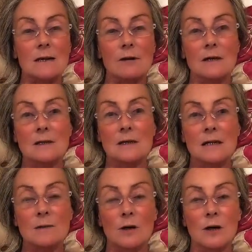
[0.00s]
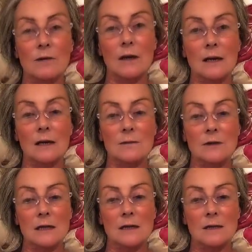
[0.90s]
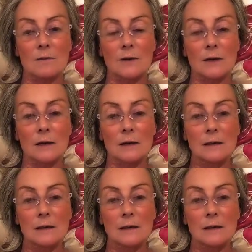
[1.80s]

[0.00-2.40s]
We're going to see tomorrow if I can get him to eat something.